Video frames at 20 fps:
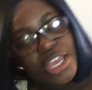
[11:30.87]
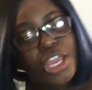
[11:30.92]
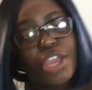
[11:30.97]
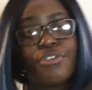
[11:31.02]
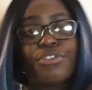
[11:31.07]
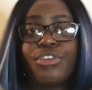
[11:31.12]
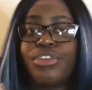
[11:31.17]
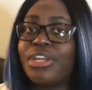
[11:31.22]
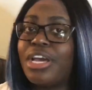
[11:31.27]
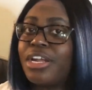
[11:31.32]

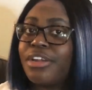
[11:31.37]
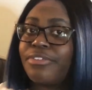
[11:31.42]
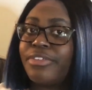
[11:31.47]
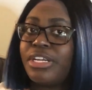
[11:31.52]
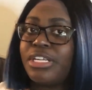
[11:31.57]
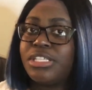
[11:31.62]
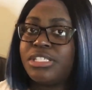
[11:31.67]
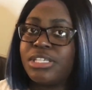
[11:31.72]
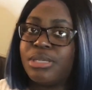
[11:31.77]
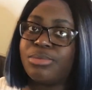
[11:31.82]
if you're not
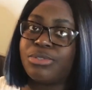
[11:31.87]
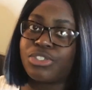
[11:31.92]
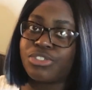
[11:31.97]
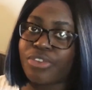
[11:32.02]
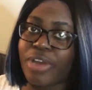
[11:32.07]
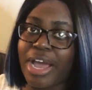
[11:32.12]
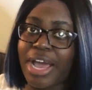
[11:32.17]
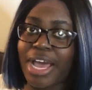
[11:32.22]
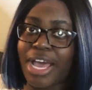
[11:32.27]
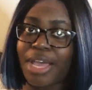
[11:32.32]
already
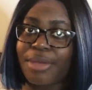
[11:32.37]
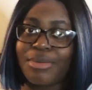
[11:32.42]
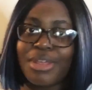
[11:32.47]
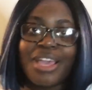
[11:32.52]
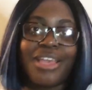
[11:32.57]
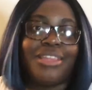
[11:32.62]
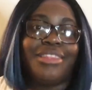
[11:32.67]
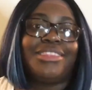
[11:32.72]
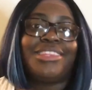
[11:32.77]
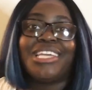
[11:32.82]
subscribed.
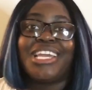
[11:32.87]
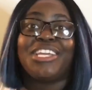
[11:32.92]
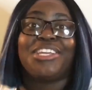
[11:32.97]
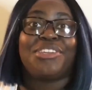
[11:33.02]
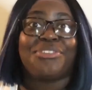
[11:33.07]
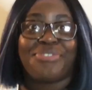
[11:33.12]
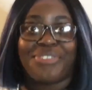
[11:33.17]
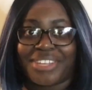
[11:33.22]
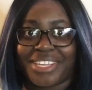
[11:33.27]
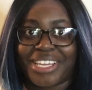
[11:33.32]
Thank
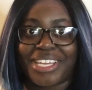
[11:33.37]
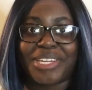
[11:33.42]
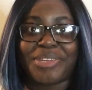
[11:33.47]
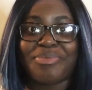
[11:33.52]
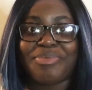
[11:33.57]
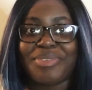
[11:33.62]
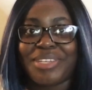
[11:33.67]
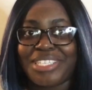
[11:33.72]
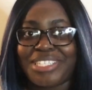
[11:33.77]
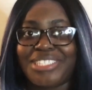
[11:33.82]
you for
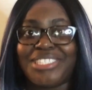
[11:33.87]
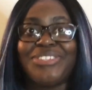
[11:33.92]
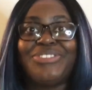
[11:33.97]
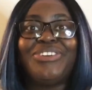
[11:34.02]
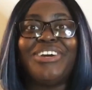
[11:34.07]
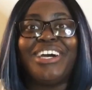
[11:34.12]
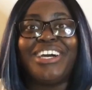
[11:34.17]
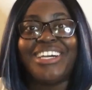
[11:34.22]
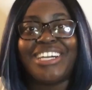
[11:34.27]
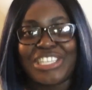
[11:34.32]
getting me to
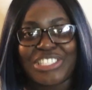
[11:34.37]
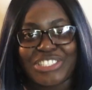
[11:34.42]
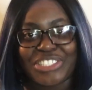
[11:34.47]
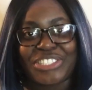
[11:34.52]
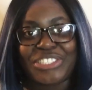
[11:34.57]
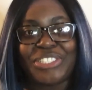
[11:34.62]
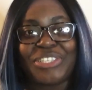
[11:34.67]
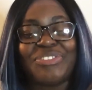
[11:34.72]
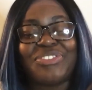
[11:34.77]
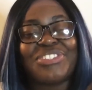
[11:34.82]

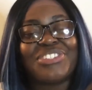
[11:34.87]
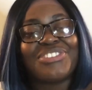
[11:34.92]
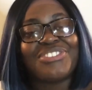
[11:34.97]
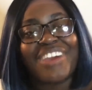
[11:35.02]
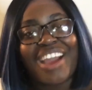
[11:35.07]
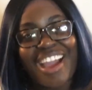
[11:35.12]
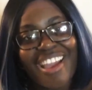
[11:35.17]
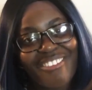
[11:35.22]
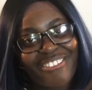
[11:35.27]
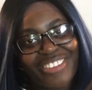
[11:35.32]
100
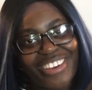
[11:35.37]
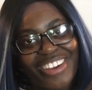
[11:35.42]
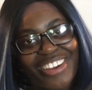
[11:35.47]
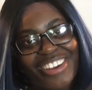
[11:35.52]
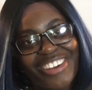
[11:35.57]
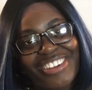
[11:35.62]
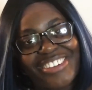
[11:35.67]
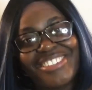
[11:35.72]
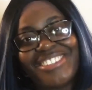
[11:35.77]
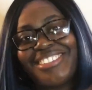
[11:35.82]

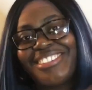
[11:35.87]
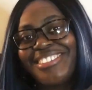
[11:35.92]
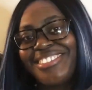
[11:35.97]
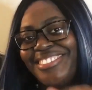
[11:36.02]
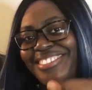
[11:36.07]
subscribers.